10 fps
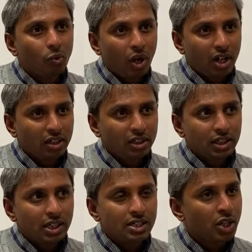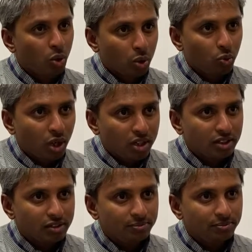One is your own work,
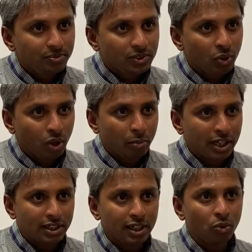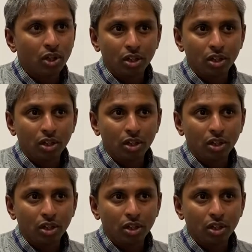own imaginative work.